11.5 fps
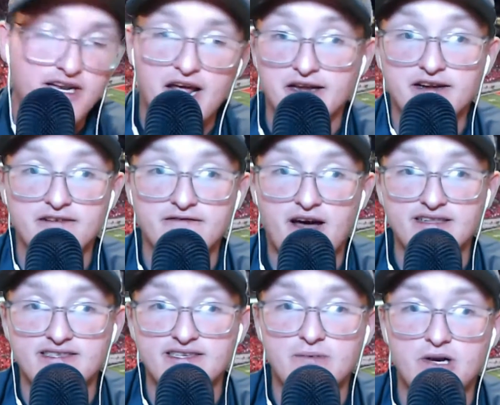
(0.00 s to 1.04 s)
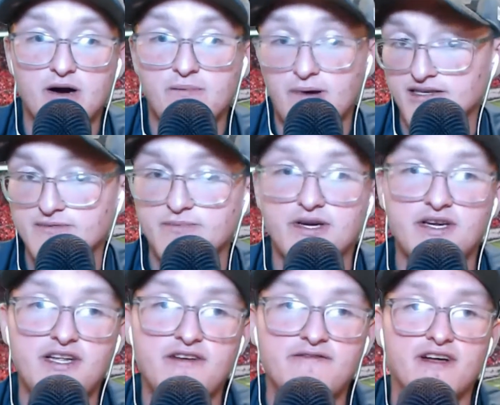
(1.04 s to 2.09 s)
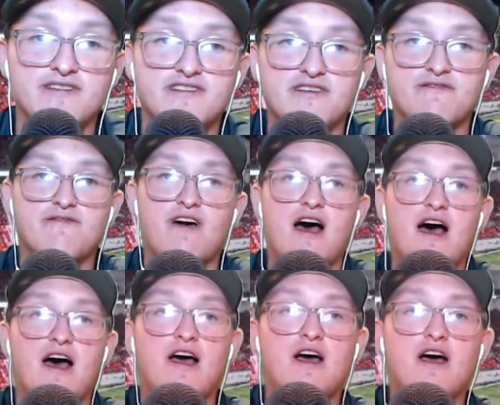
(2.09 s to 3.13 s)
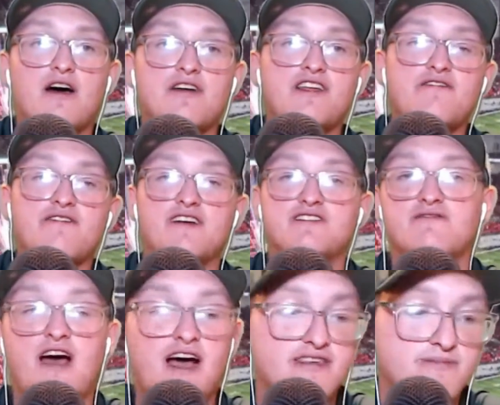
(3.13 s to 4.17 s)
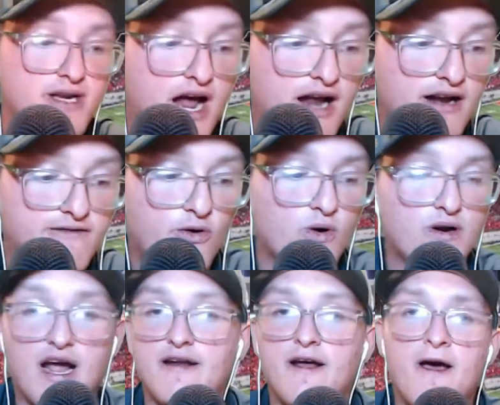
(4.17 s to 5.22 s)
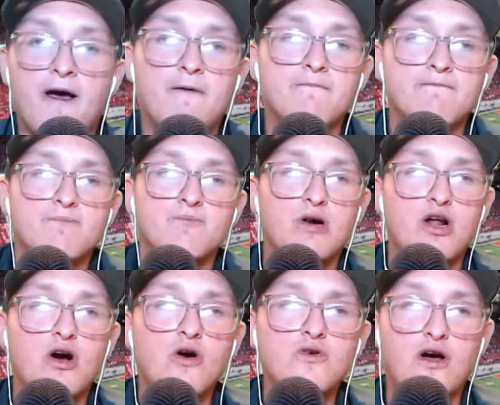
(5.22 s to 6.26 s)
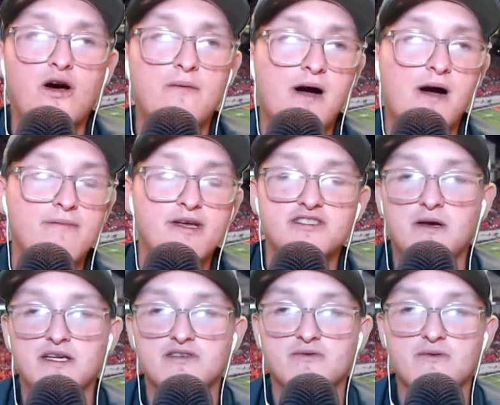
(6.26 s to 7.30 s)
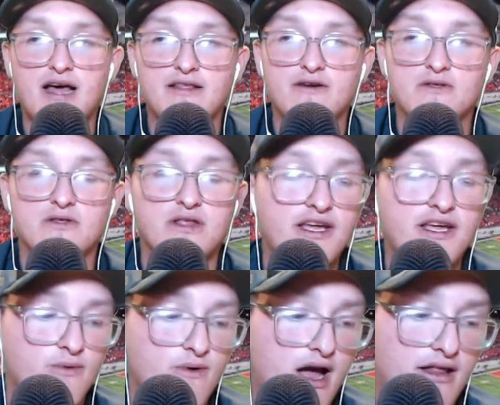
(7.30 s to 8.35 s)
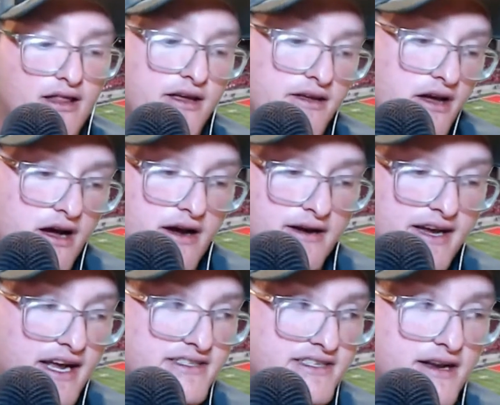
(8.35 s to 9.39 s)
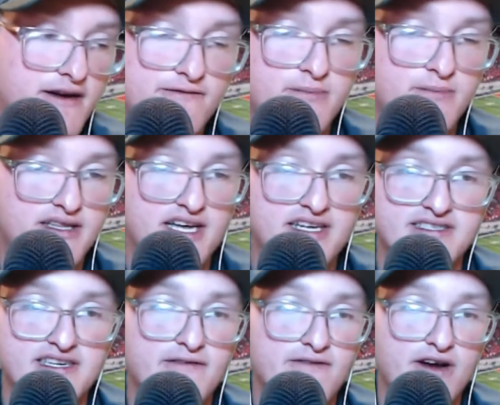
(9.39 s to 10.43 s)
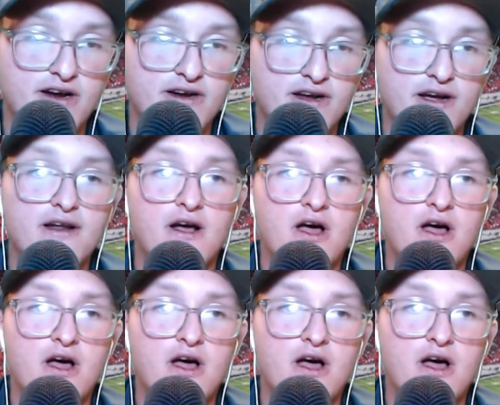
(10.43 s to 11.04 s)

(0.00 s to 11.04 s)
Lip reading: and Kevon Thibodeau, possibly a defensive Heisman out of Oregon. But Oklahoma, I mean, Spencer Rattler, Lincoln Riley, can't say enough about that team. Very good.